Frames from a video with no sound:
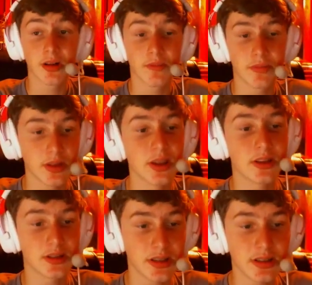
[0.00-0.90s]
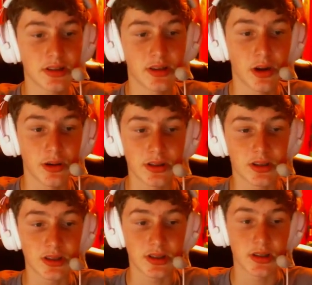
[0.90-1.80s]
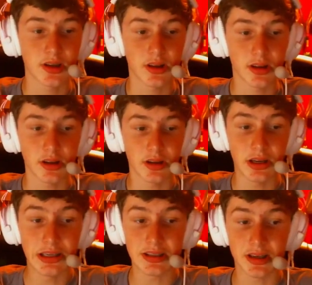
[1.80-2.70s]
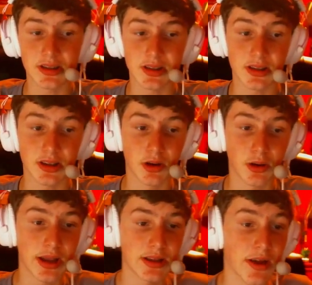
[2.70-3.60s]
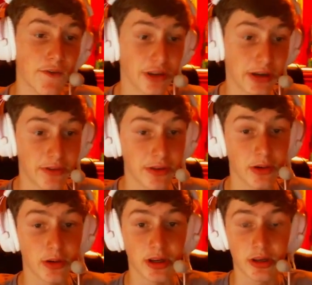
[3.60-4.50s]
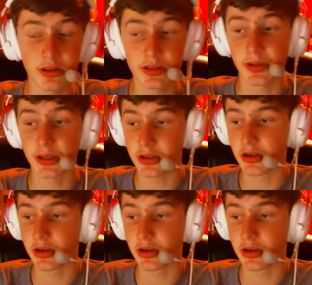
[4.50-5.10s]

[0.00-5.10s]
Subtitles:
is he's consistently he's consistently okay. He's not forgiven or kneels, but he's good.